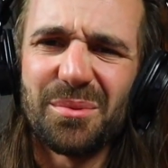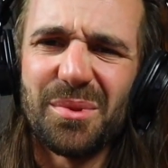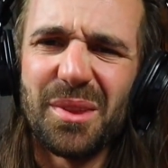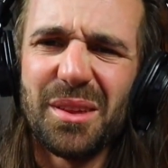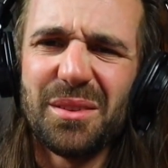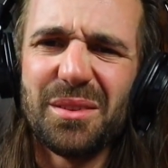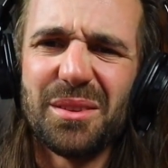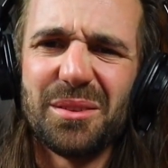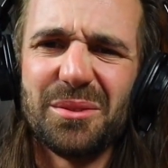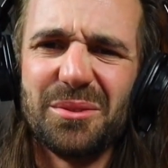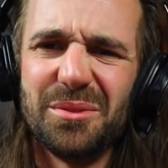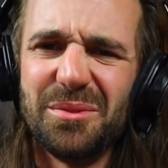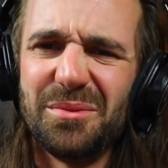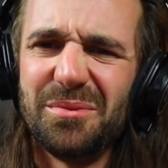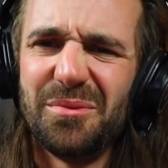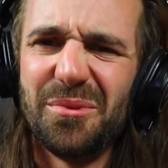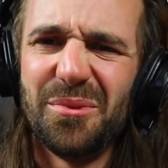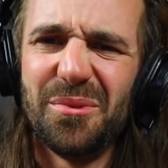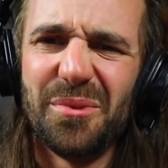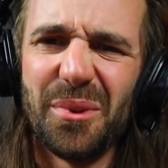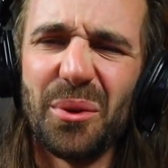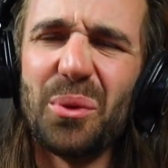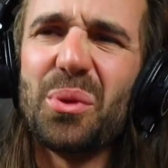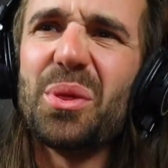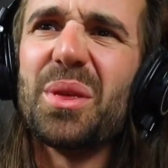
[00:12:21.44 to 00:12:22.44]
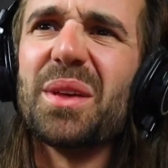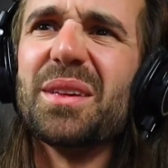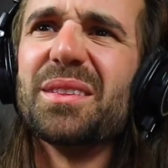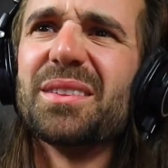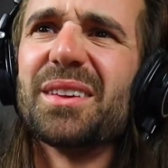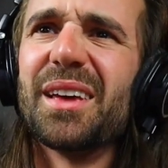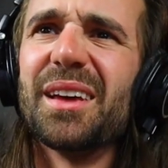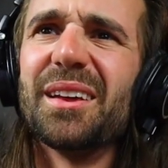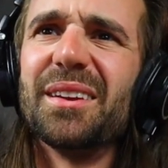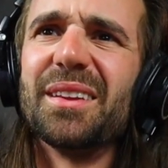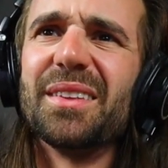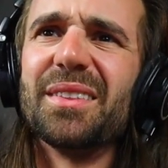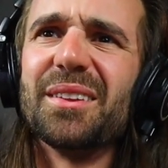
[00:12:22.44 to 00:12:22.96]
This is filthy
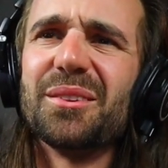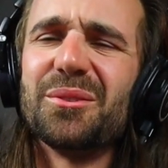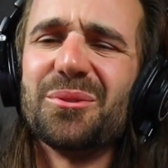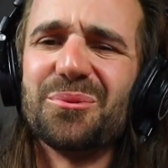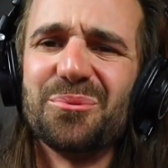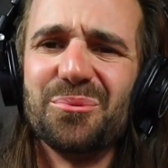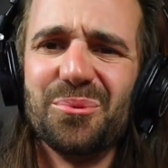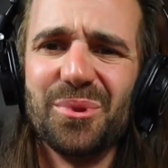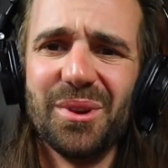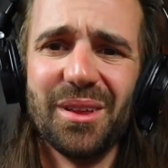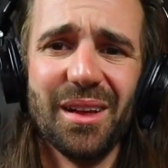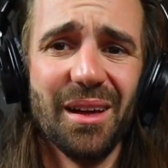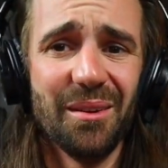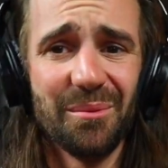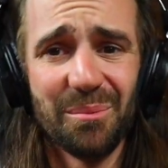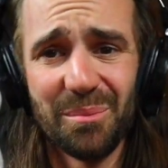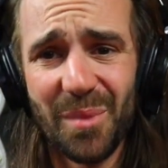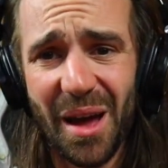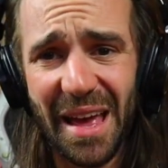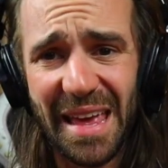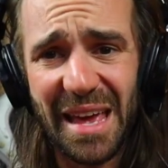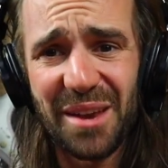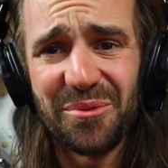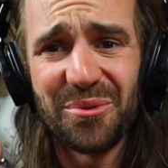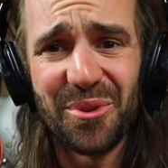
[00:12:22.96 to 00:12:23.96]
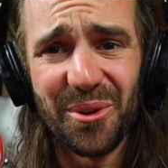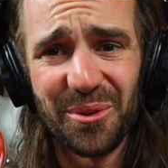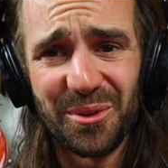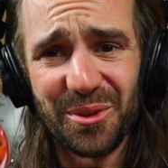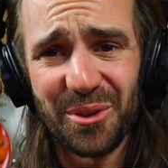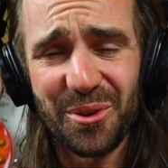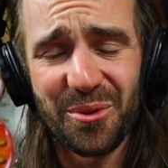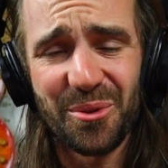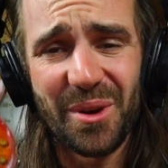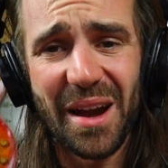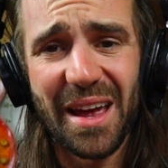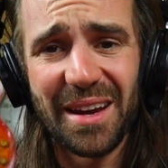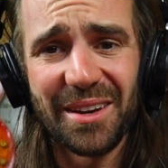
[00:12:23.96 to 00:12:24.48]
sounding. This is real. My headphones are
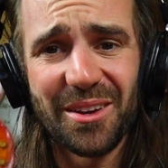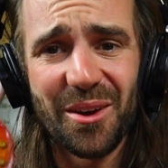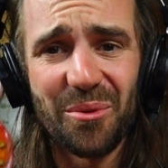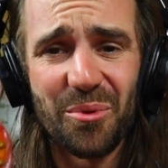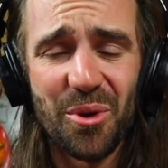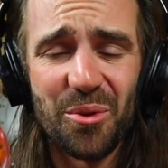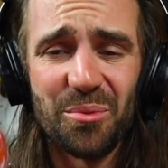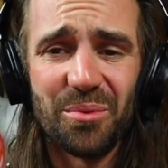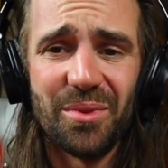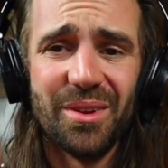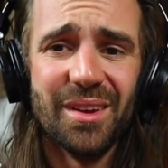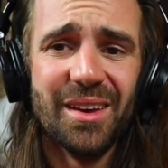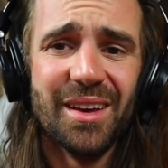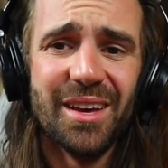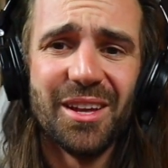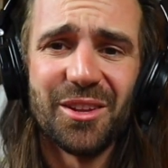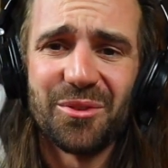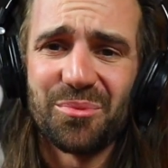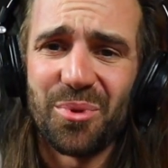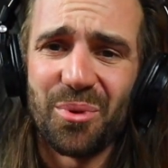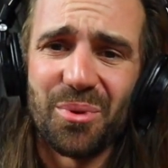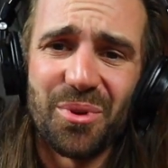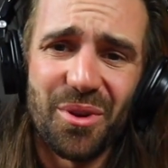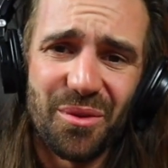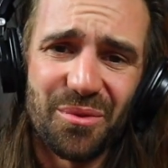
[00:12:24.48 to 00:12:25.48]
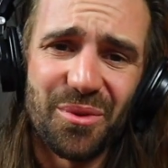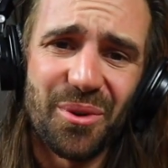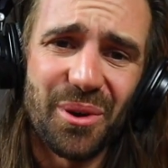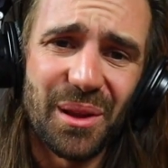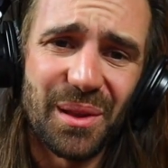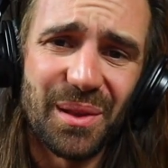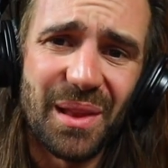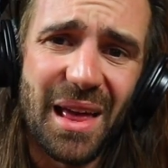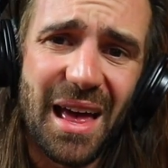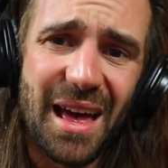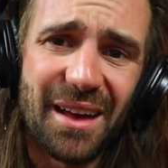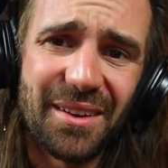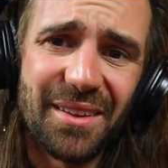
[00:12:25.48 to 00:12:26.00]
cranked. It's probably not very
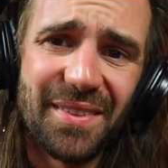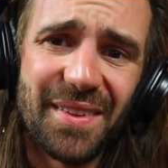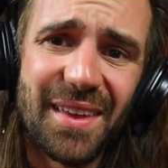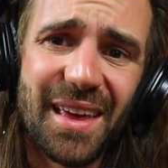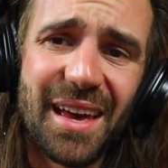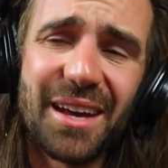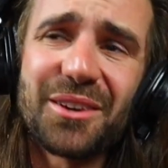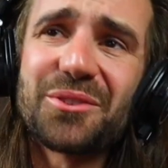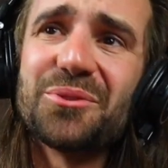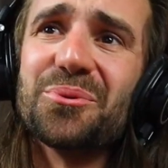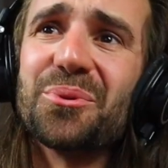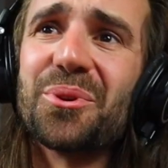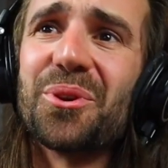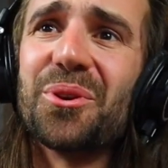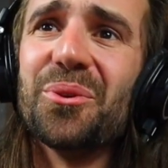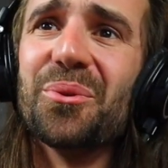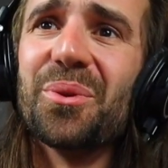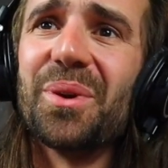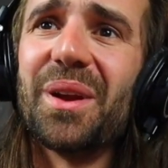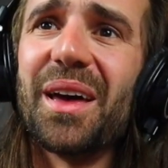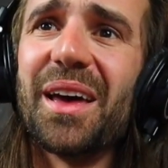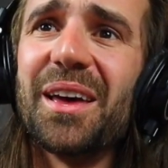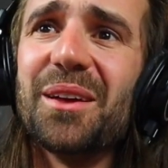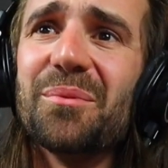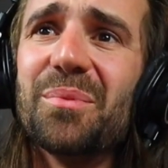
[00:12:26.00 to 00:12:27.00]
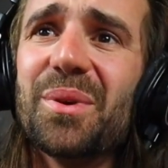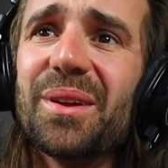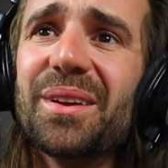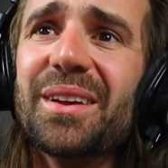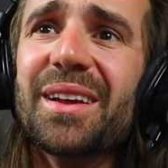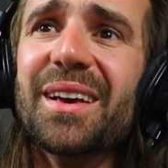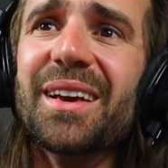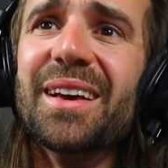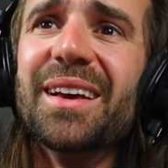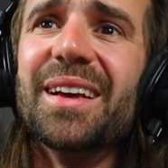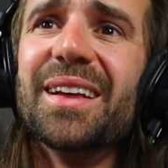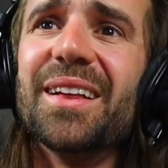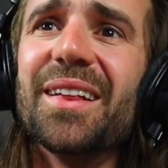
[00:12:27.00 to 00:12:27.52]
loud in the actual Q&A, but
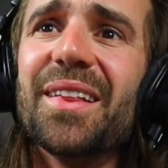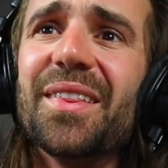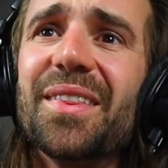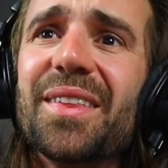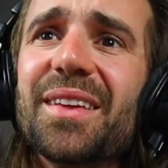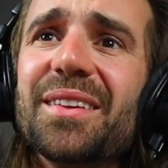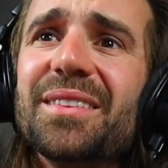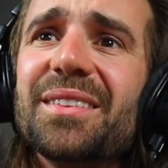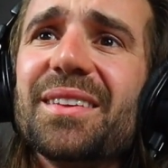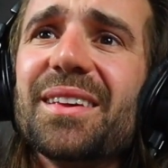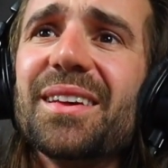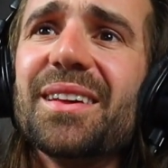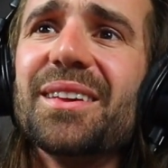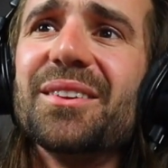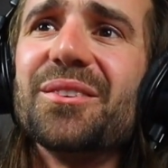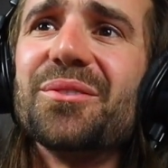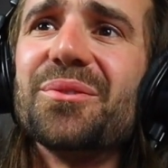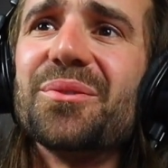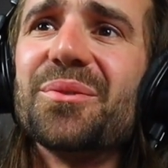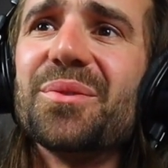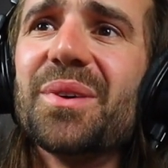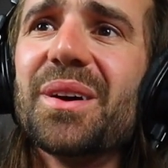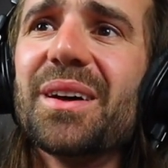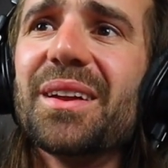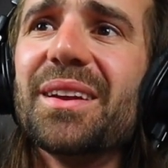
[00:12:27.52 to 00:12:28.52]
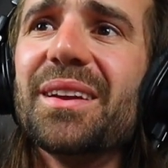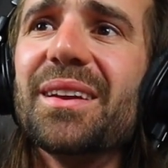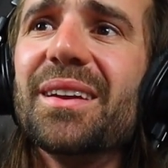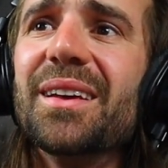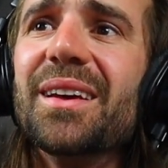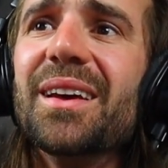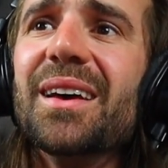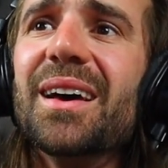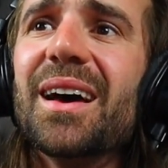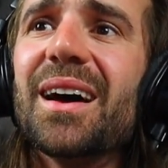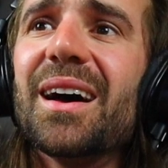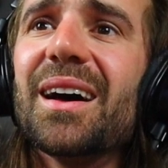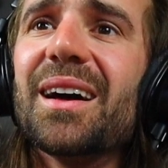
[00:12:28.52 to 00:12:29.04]
this is fun.
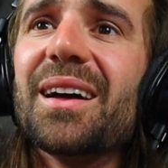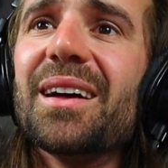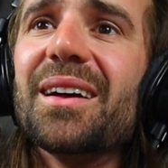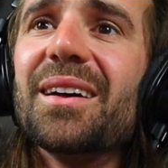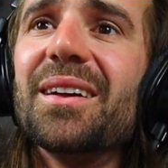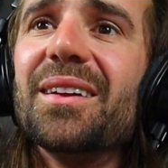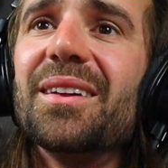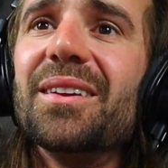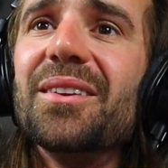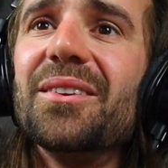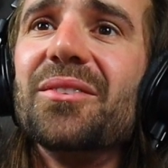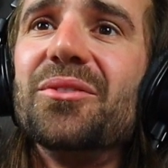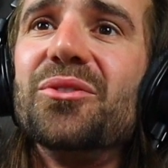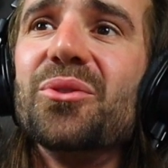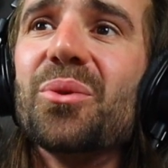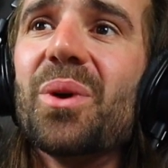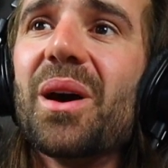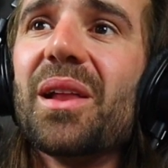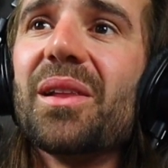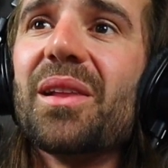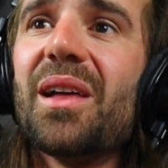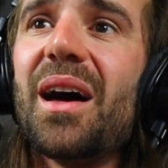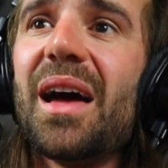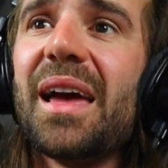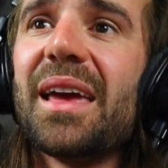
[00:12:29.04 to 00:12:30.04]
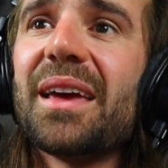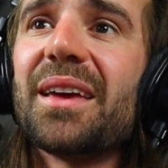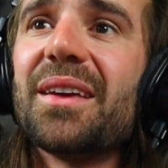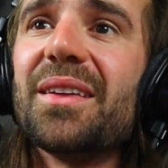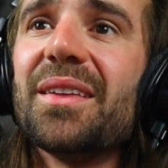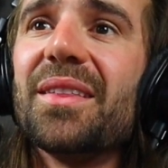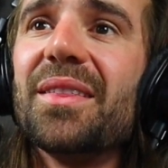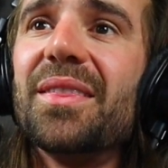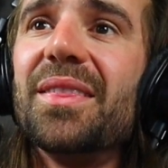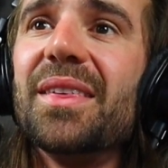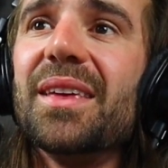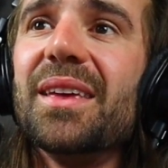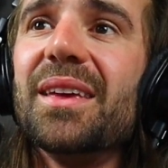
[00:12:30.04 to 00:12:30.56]
Do I
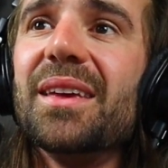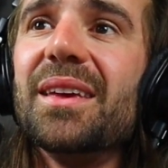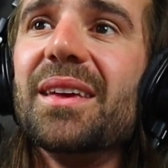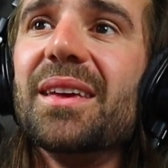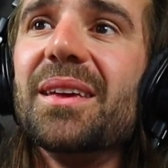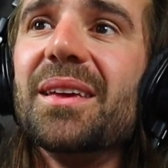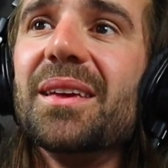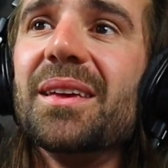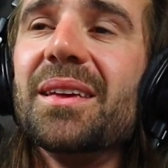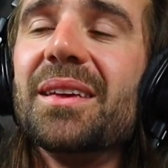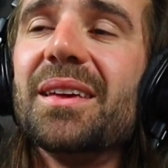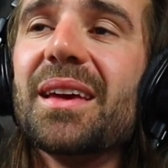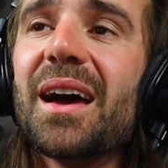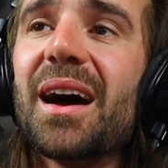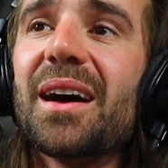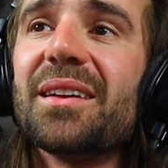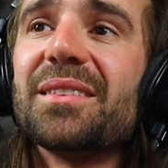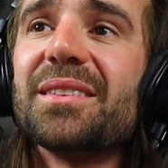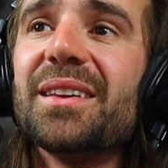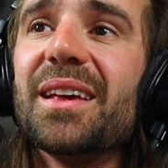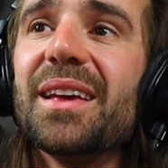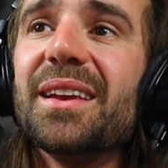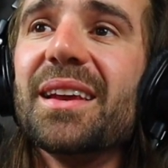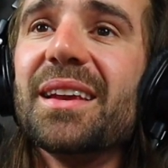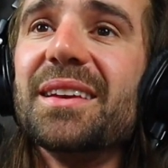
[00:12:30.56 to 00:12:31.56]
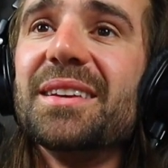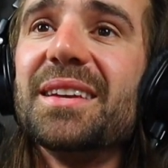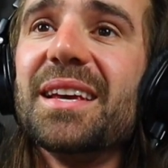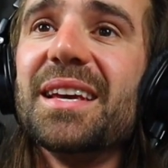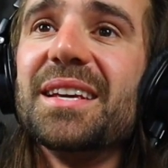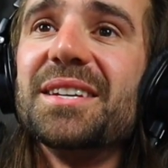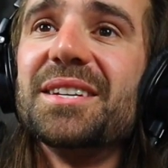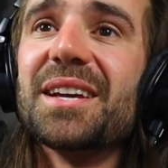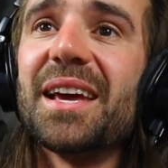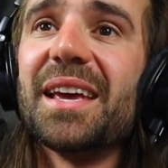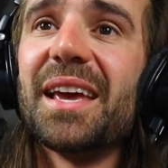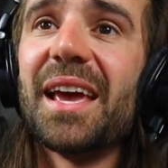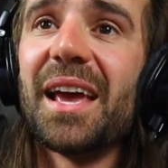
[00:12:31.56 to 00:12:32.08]
like the Garcia and
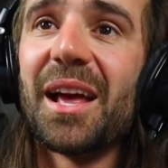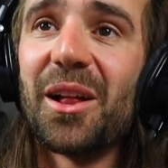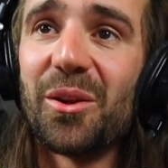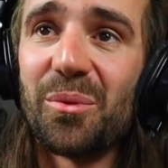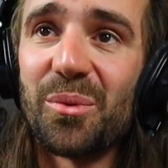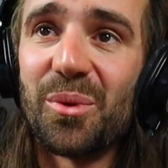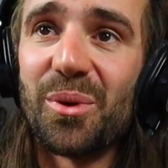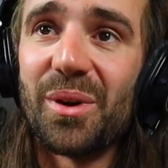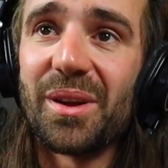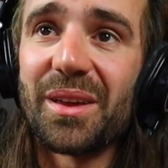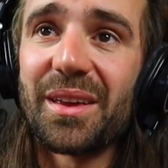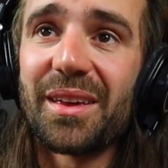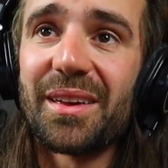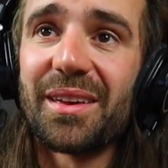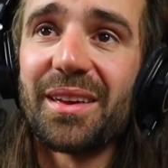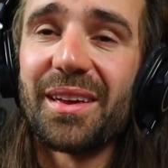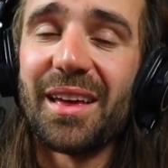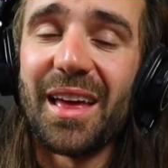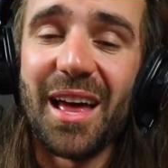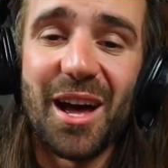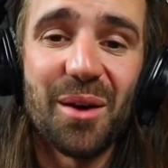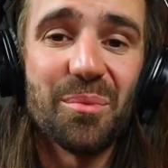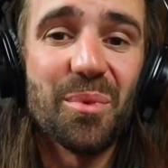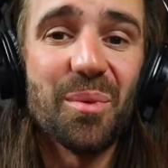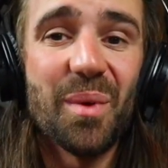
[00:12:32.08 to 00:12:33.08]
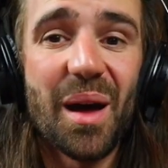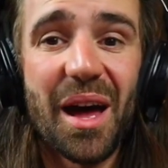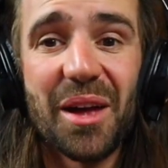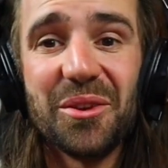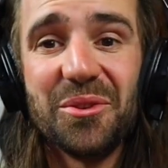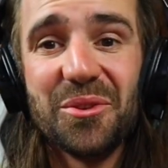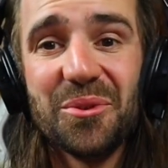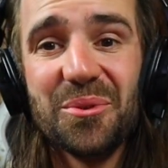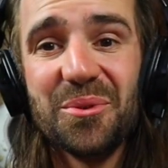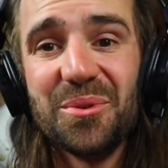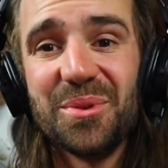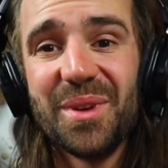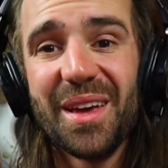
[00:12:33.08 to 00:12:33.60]
TJ Helmerich album? I
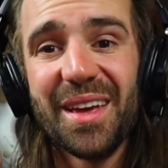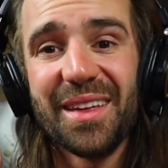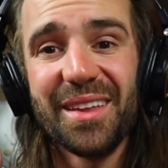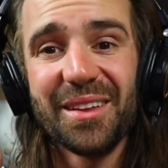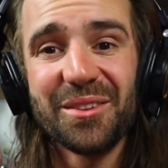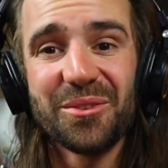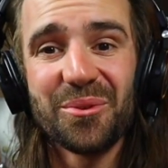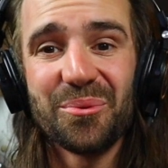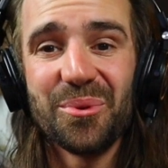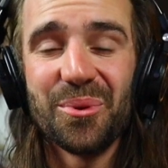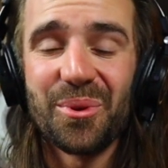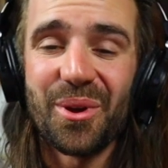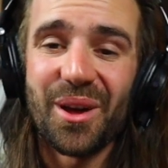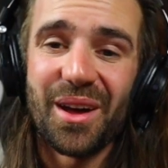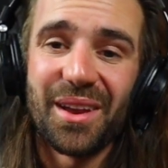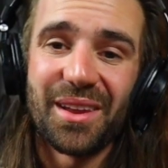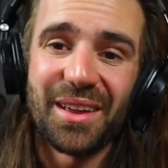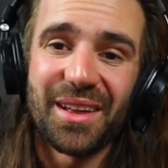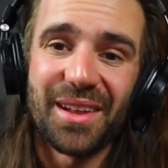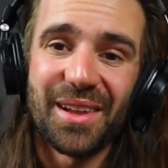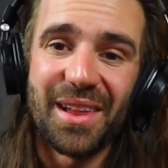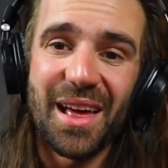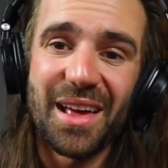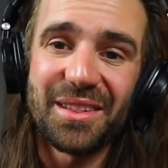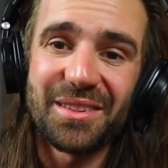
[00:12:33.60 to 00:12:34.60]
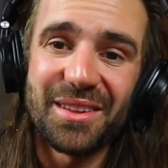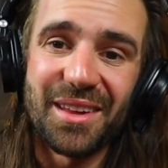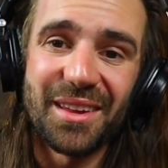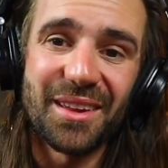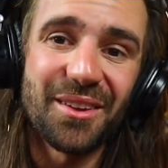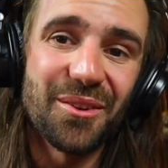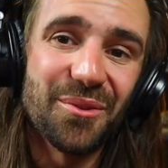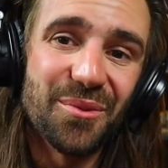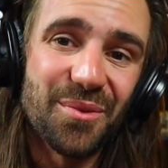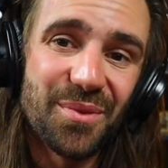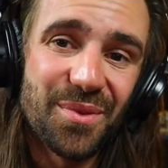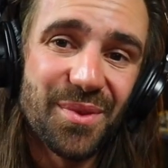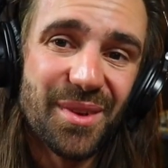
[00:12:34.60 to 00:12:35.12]
do, yeah. That's a real kind of classic
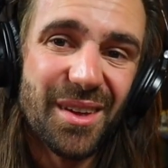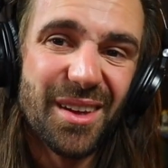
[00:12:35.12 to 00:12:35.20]
of